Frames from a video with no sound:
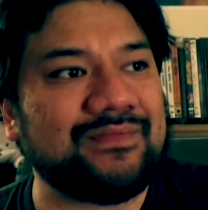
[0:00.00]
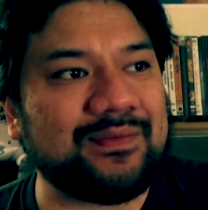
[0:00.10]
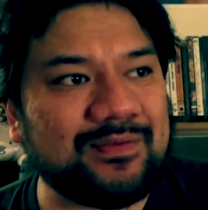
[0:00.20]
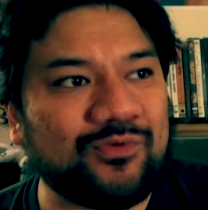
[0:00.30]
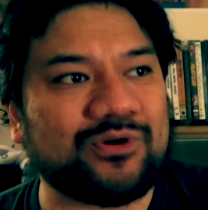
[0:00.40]

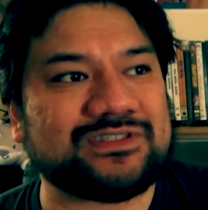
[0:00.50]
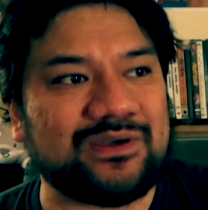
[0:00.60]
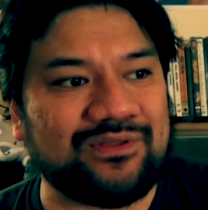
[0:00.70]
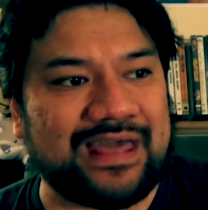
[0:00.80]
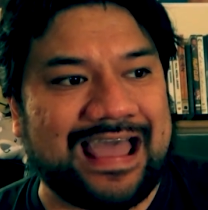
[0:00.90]
Maybe more
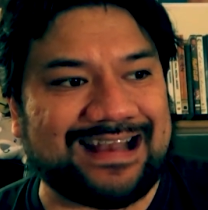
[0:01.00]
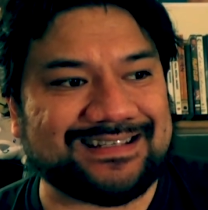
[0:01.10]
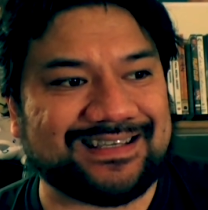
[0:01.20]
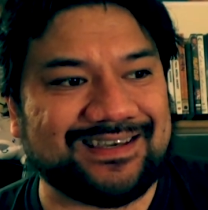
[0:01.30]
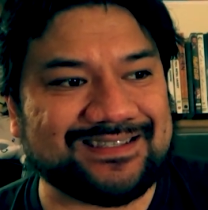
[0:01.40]
so that,
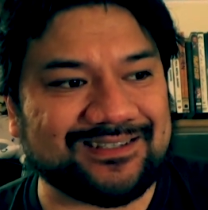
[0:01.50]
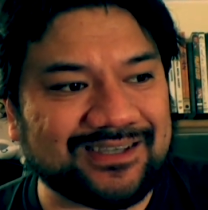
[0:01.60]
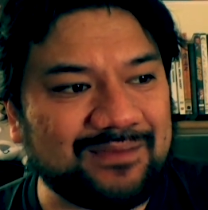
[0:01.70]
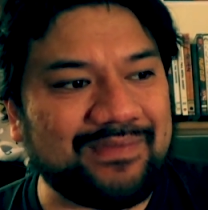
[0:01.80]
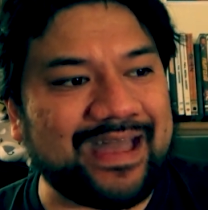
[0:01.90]
because
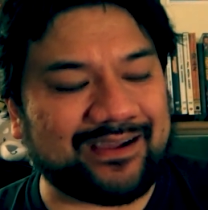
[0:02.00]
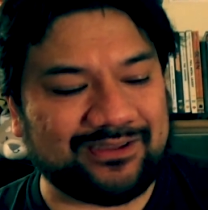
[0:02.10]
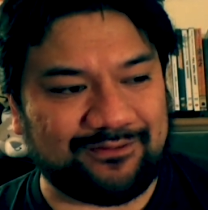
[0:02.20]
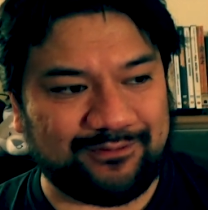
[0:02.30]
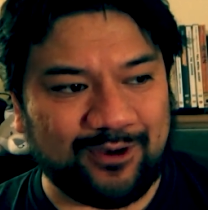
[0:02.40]
looking back
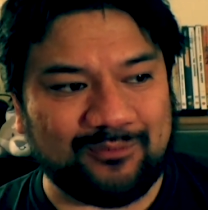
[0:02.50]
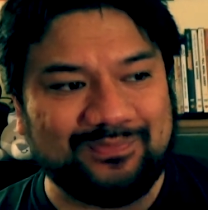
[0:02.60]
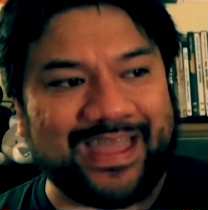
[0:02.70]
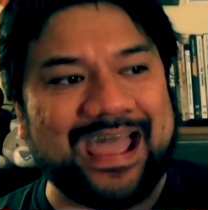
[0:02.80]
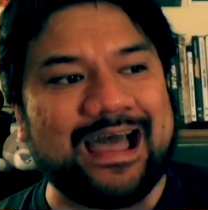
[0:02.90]
on the
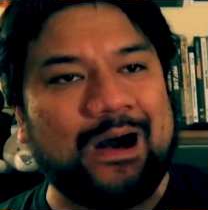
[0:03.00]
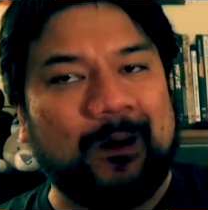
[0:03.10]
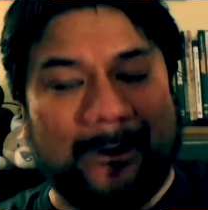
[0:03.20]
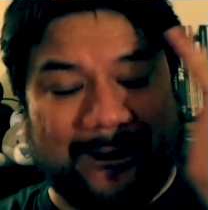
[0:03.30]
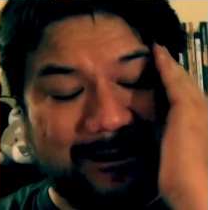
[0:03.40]
film
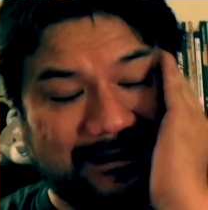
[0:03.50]
now,